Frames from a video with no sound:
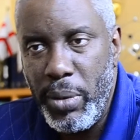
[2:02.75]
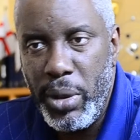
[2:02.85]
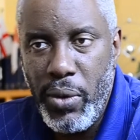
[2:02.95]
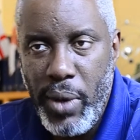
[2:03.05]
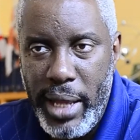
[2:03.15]

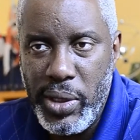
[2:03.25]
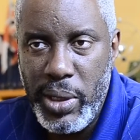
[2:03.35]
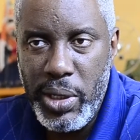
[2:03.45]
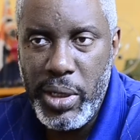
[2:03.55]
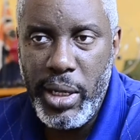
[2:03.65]
the U.S. in
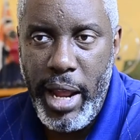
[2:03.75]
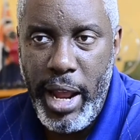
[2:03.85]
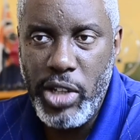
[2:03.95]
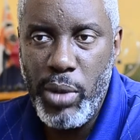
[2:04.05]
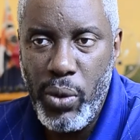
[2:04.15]
its
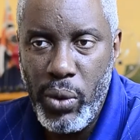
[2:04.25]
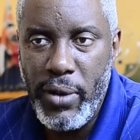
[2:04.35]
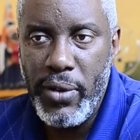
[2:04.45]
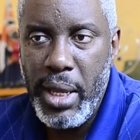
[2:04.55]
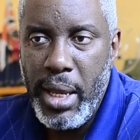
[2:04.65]
engagement with
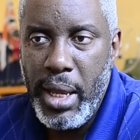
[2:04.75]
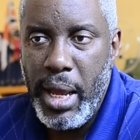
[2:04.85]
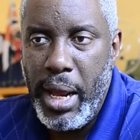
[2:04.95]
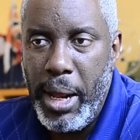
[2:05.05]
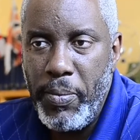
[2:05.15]

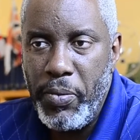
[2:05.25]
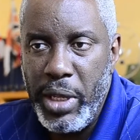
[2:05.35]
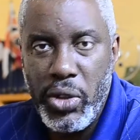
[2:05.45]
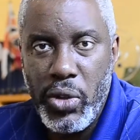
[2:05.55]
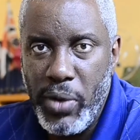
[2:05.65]
the
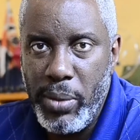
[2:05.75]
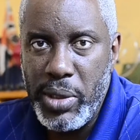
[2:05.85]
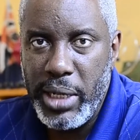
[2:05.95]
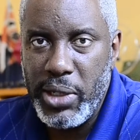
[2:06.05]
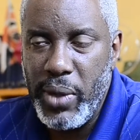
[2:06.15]
issue of
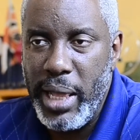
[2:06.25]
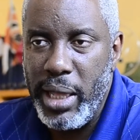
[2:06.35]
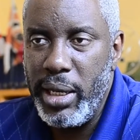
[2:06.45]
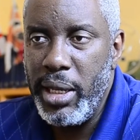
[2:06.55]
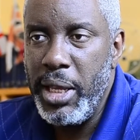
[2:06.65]

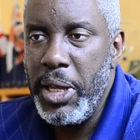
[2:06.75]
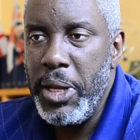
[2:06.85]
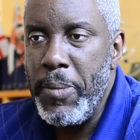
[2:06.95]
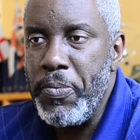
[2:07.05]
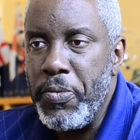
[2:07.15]
homosexuality
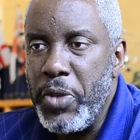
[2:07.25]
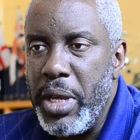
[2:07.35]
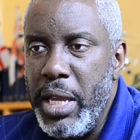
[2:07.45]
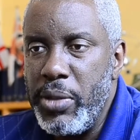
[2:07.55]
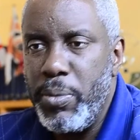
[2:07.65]

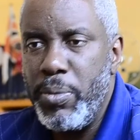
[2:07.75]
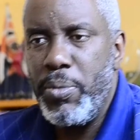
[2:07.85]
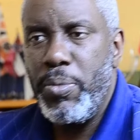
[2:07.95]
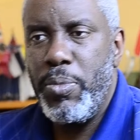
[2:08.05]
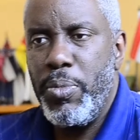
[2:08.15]
is
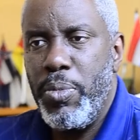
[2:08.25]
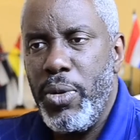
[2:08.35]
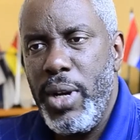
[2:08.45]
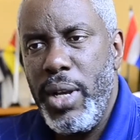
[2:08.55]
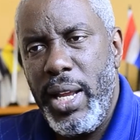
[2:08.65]

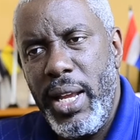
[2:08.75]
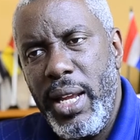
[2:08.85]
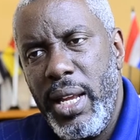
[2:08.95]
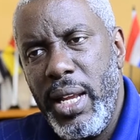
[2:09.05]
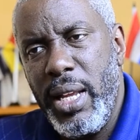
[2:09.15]

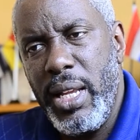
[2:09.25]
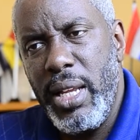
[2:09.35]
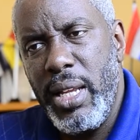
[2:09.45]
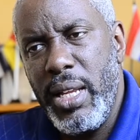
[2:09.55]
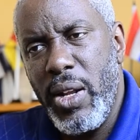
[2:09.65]
pretty
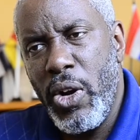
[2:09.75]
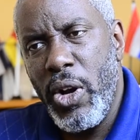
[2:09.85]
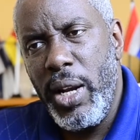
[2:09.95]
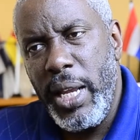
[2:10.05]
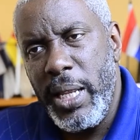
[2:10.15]

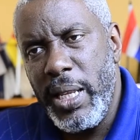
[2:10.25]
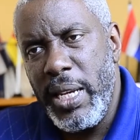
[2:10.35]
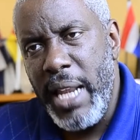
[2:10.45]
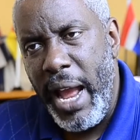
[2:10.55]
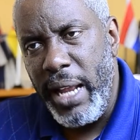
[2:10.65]
early in the
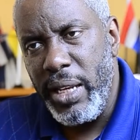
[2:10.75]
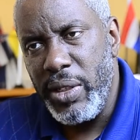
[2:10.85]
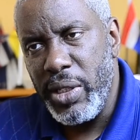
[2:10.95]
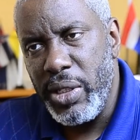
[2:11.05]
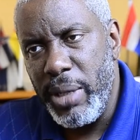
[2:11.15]

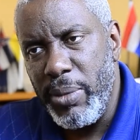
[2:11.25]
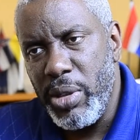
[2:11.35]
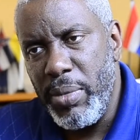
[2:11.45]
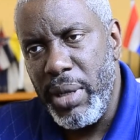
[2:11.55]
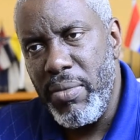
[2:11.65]
90s, it seems
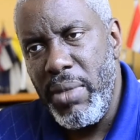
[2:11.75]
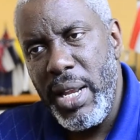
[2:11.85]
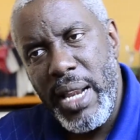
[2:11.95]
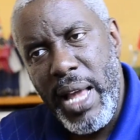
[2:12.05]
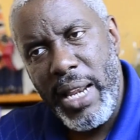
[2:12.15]
to me,
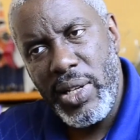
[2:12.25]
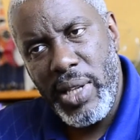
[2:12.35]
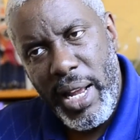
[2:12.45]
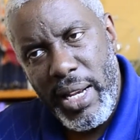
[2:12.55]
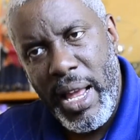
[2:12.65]
mid-90s,
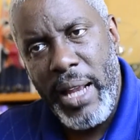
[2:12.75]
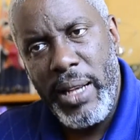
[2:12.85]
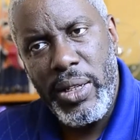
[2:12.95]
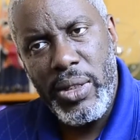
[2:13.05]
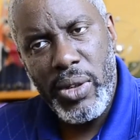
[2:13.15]
late
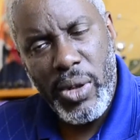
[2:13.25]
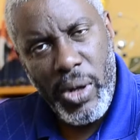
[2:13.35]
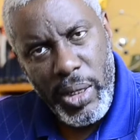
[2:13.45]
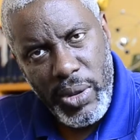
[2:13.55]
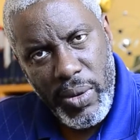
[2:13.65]
90s,
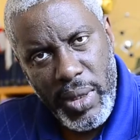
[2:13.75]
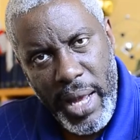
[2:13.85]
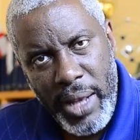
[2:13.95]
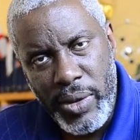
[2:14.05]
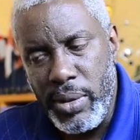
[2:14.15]
early
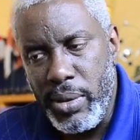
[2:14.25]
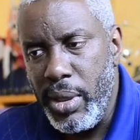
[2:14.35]
2000,